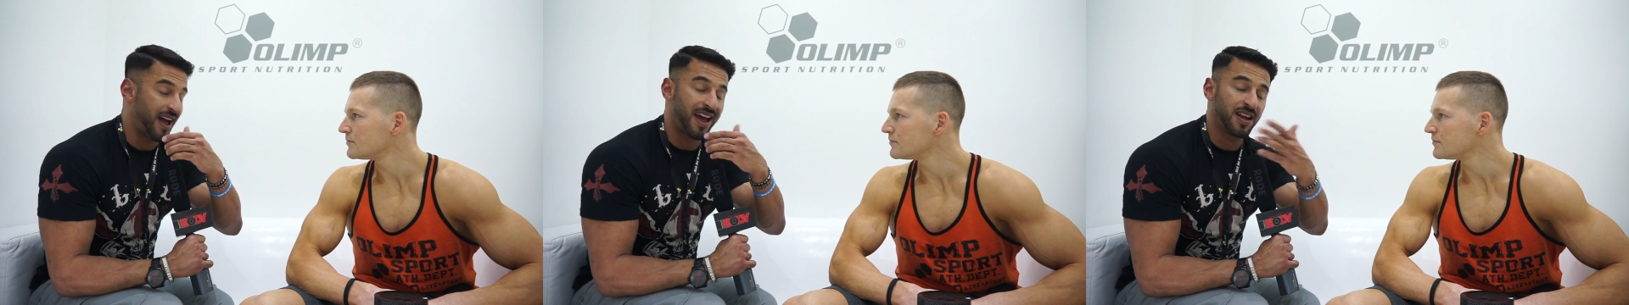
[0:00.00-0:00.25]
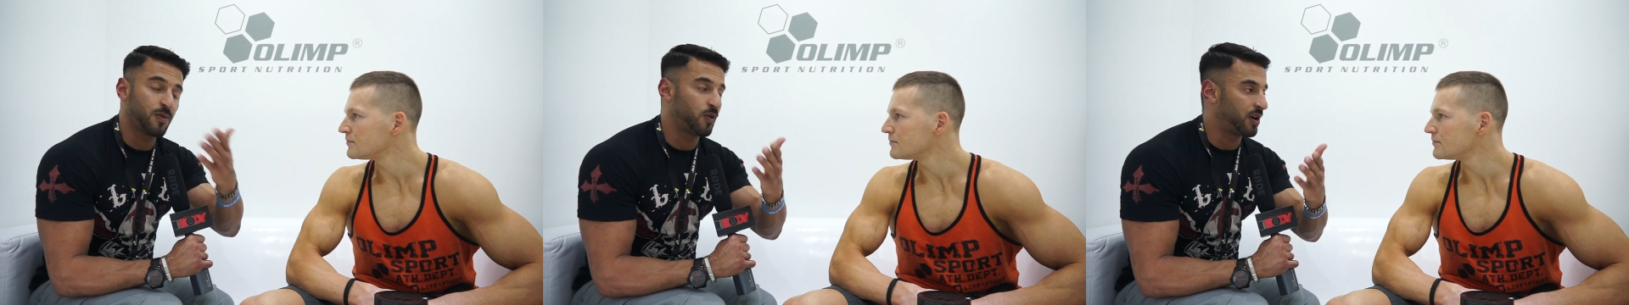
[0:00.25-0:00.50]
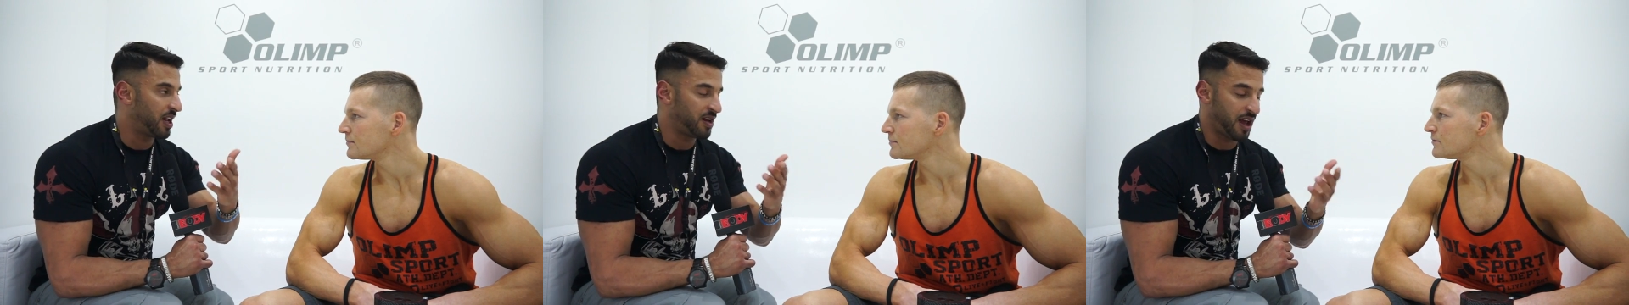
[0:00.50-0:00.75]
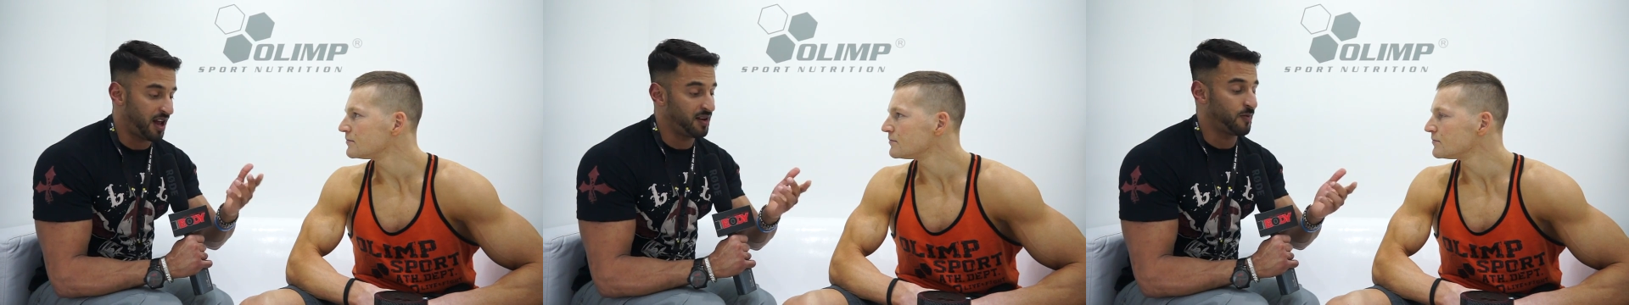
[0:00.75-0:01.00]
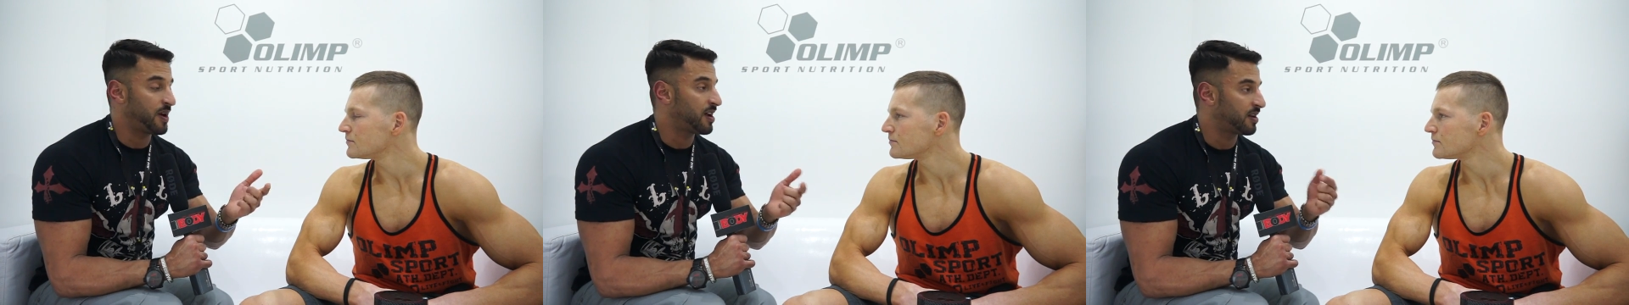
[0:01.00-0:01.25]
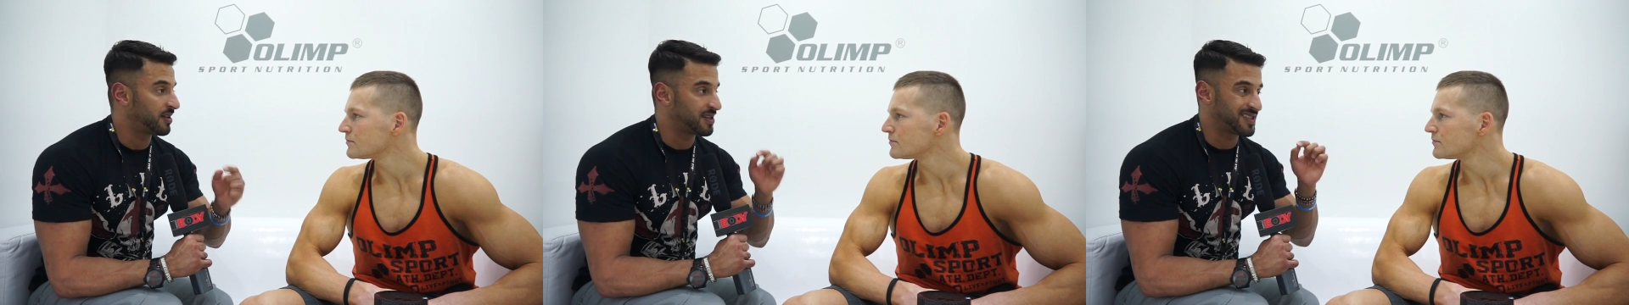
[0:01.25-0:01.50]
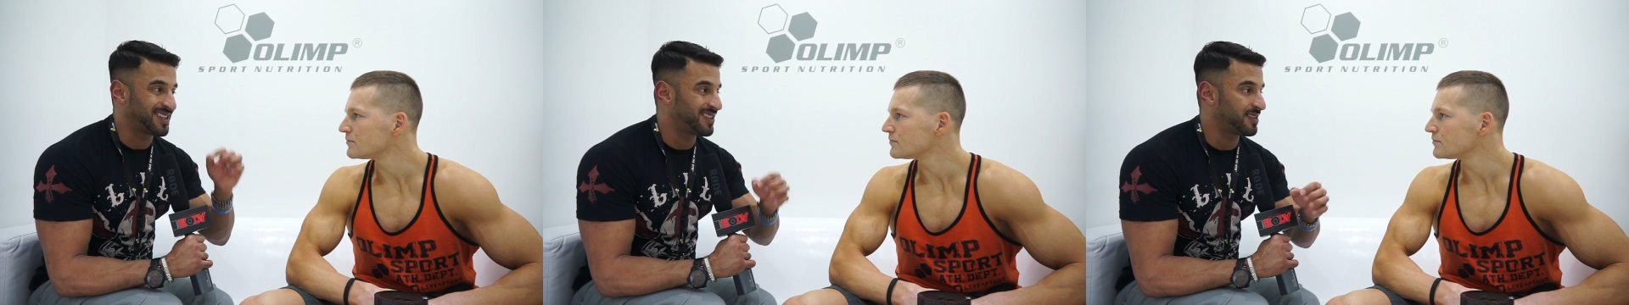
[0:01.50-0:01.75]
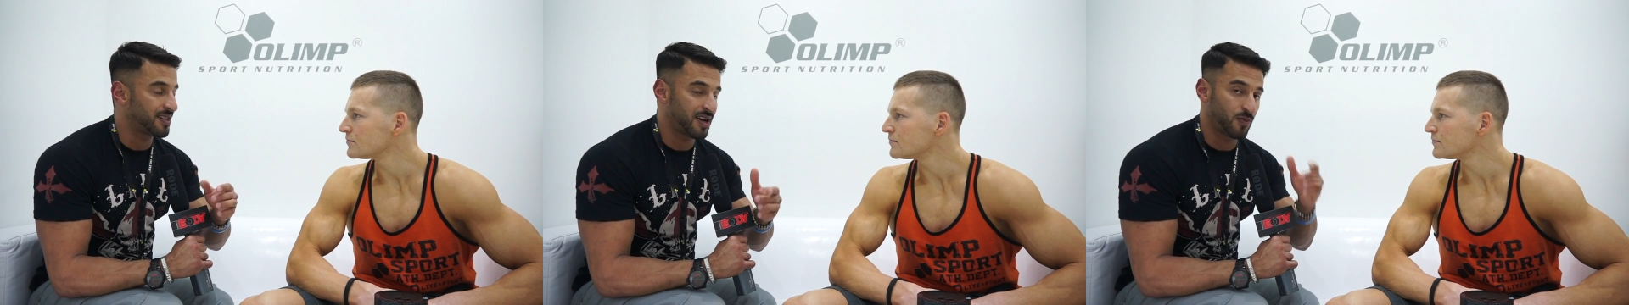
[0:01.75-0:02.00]
Speaker 1: anyone any anywhere they're
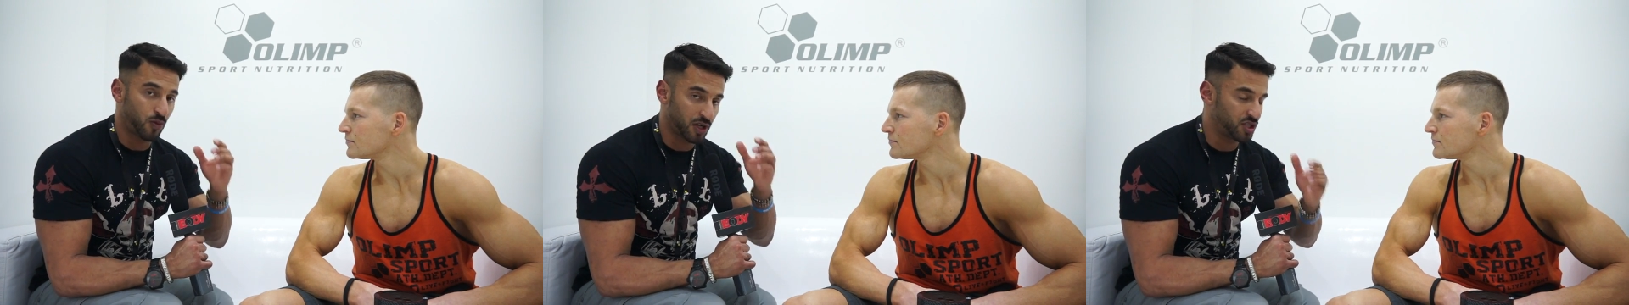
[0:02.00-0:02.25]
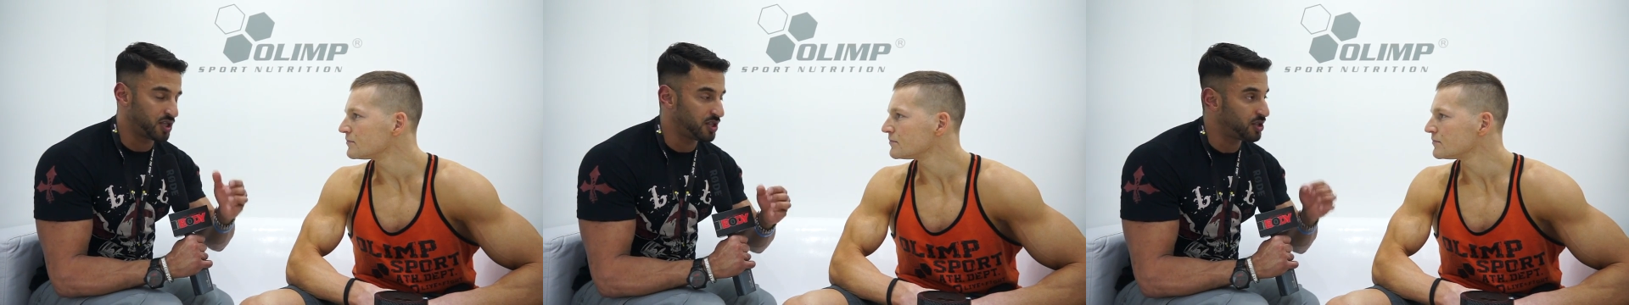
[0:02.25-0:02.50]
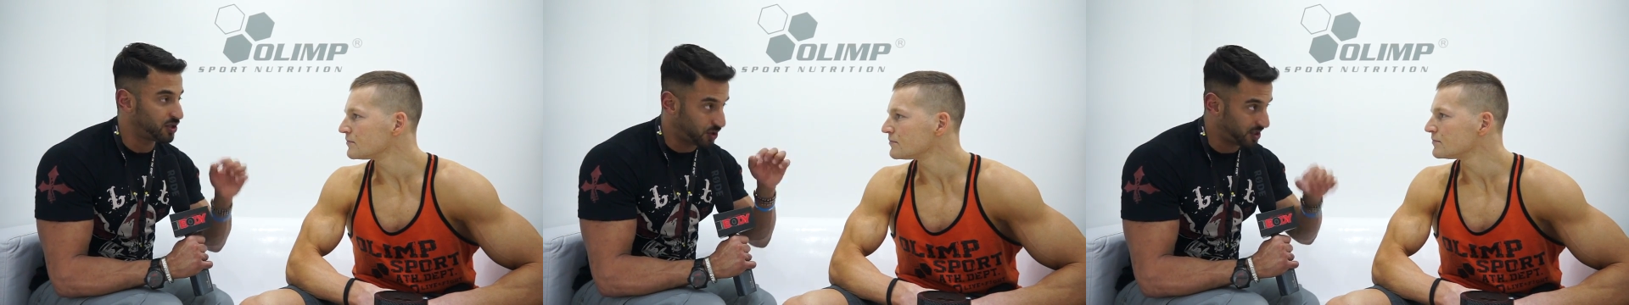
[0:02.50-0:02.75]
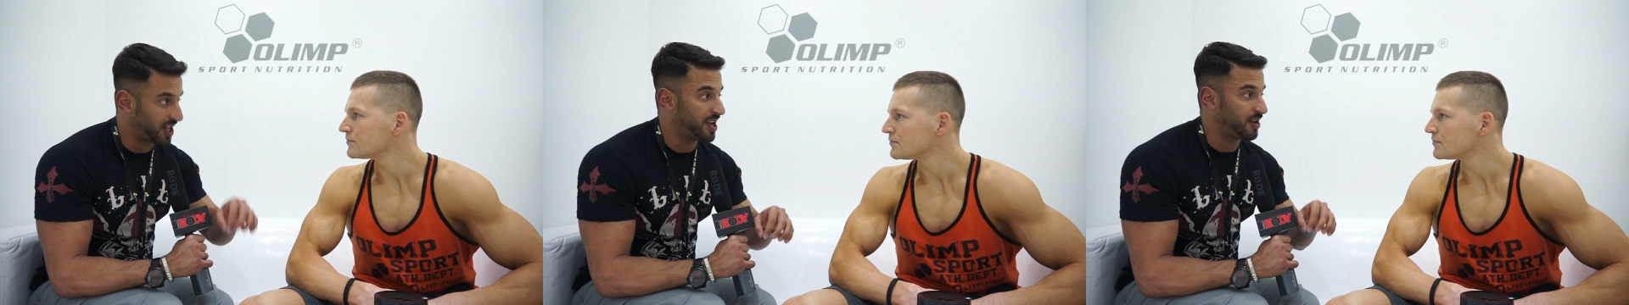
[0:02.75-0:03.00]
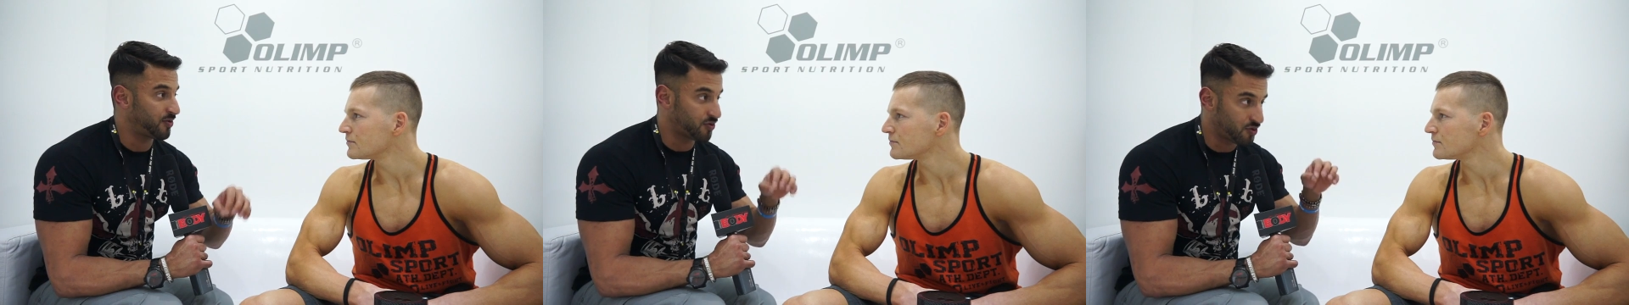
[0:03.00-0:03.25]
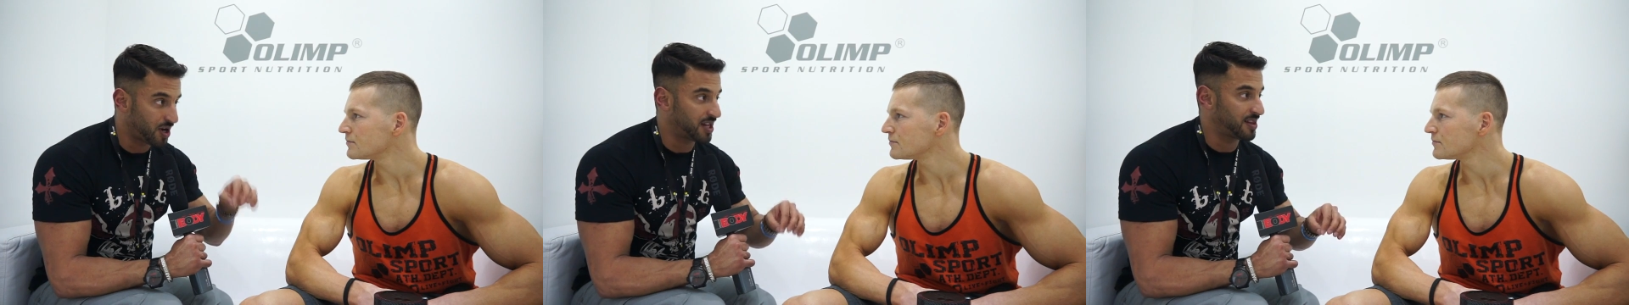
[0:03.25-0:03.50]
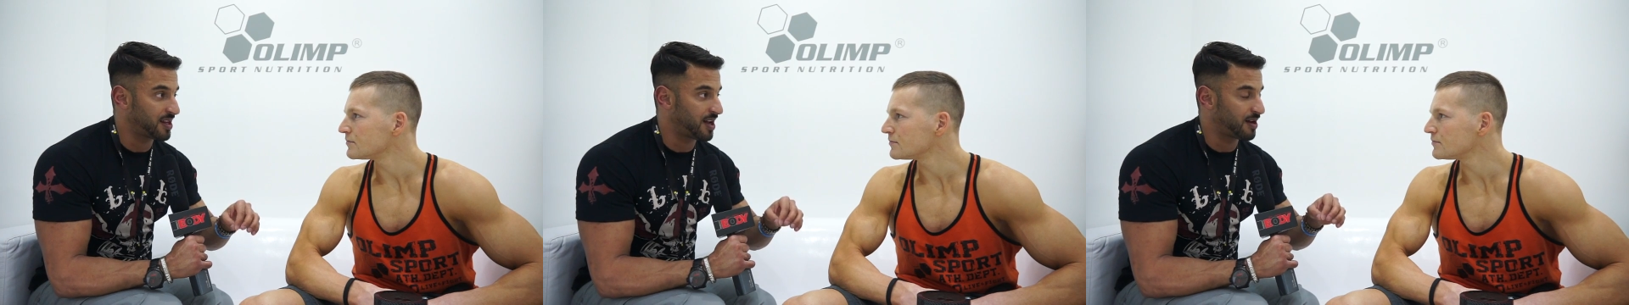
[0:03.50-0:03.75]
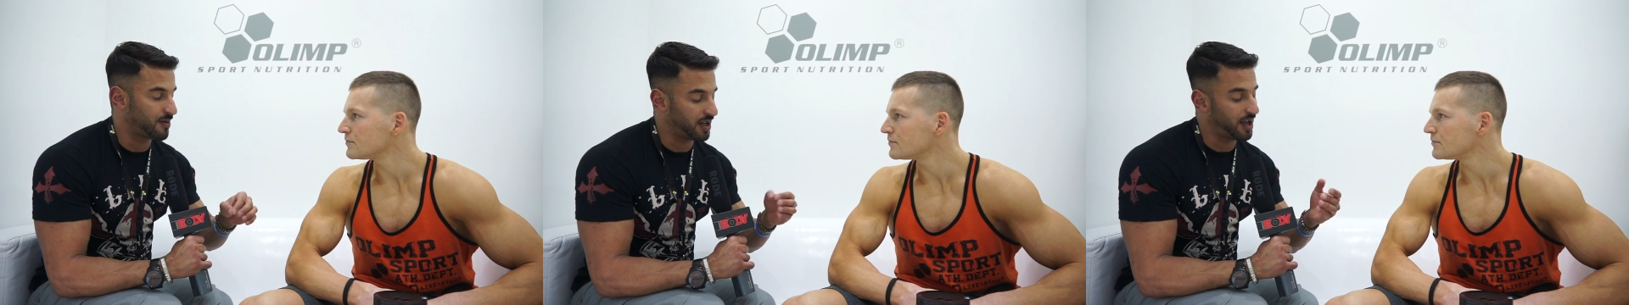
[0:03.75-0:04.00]
sitting there watching you today right
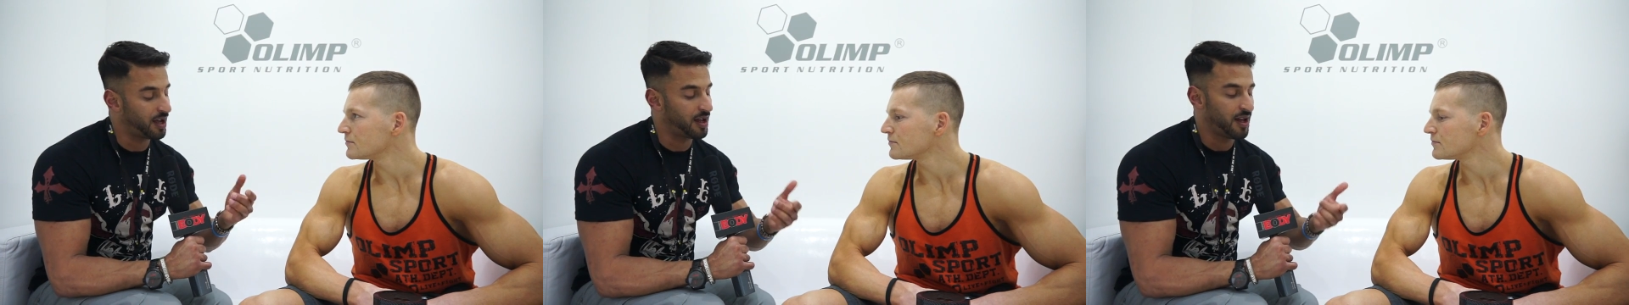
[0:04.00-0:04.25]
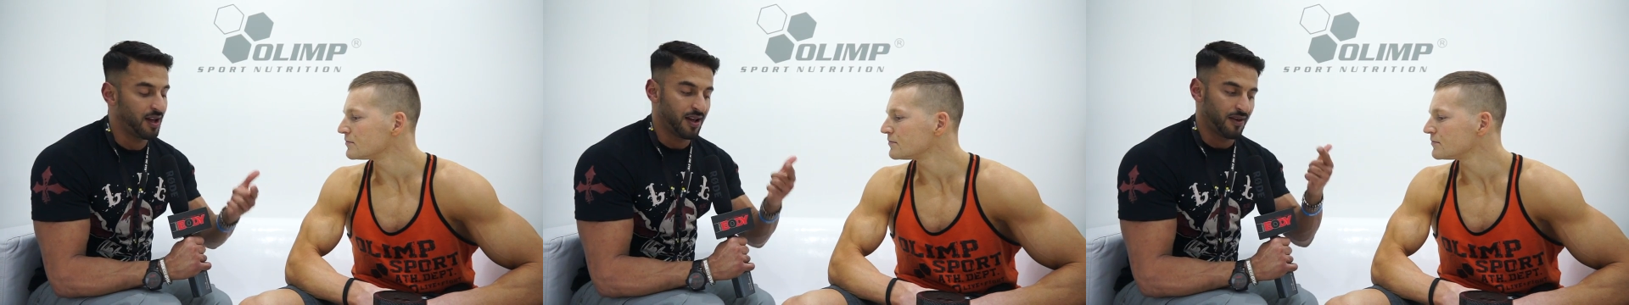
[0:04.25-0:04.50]
now okay